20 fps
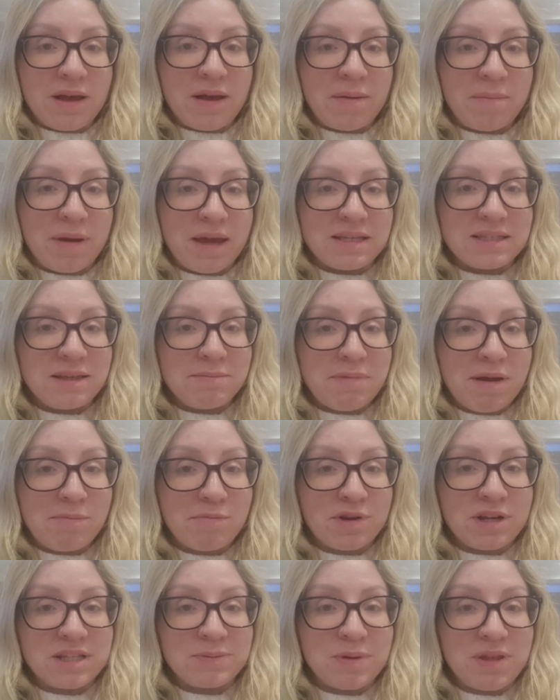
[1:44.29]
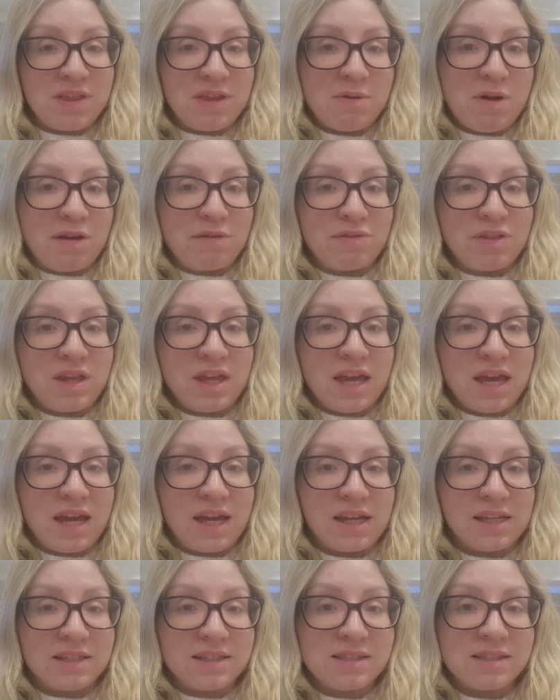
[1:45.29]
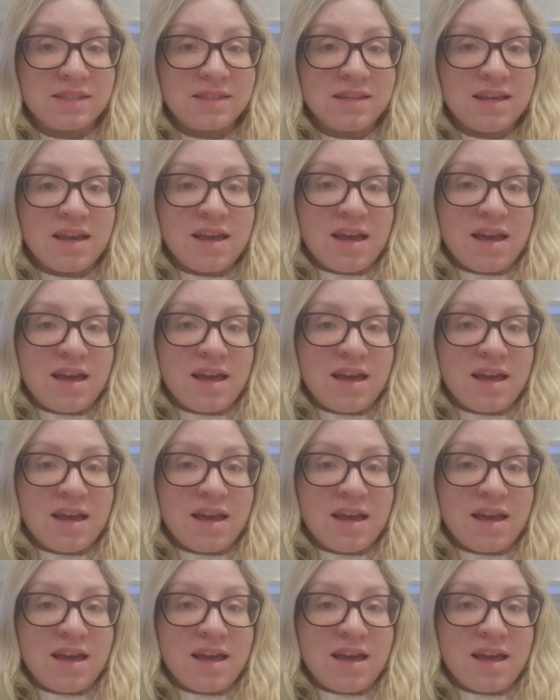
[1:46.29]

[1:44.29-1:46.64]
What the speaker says: amazing memories with you over the years,